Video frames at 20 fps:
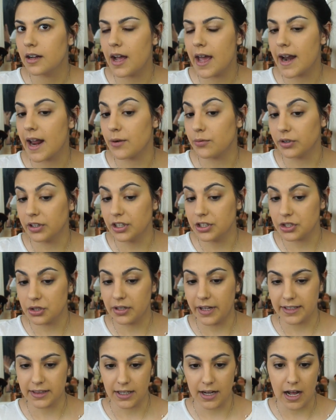and I really do
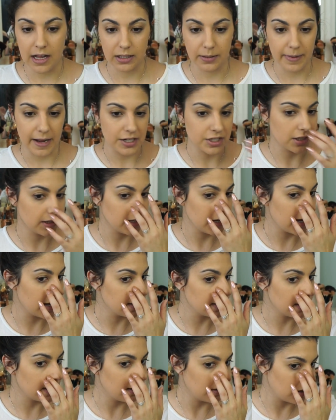like the color match in the
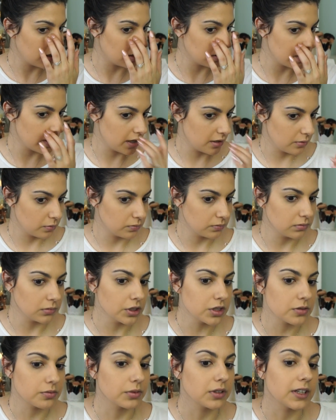end uh, it
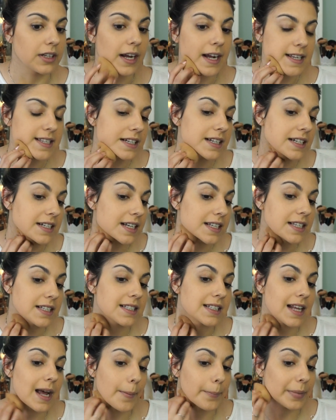looks really nice and it
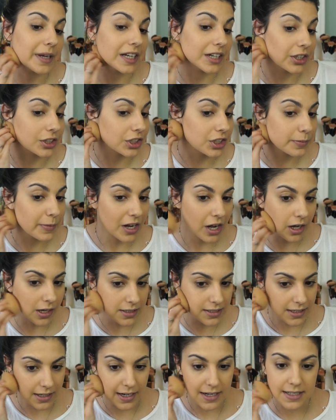doesn't appear to be
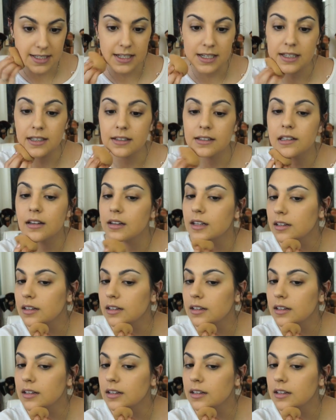oxidizing